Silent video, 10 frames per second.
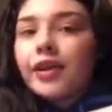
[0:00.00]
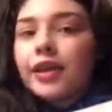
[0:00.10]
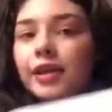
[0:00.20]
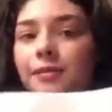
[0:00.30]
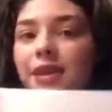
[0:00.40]

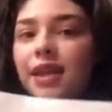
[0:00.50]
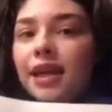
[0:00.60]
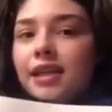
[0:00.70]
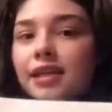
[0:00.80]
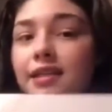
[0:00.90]
It can be
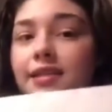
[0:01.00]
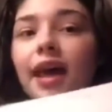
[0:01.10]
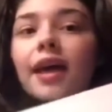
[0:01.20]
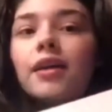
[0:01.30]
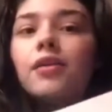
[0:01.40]
any
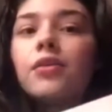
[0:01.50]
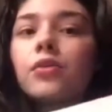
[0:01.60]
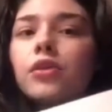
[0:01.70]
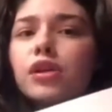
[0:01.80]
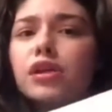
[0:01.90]
style
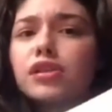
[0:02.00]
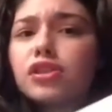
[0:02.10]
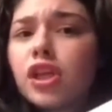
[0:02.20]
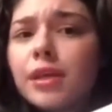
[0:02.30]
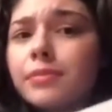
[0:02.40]
or
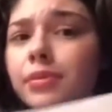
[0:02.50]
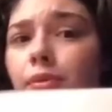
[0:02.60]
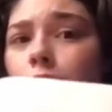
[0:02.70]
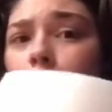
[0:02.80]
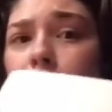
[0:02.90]
shape
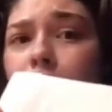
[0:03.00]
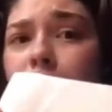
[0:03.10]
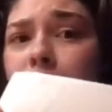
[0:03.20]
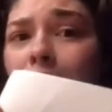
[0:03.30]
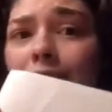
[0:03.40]
or
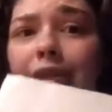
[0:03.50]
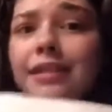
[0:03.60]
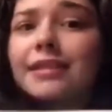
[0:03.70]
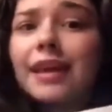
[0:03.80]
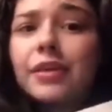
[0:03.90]
size
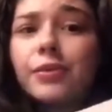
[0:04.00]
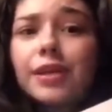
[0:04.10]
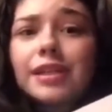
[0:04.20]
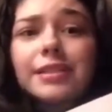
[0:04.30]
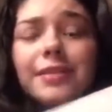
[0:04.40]
that you want
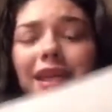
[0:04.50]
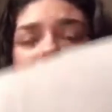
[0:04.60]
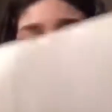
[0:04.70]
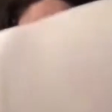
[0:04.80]
it to be.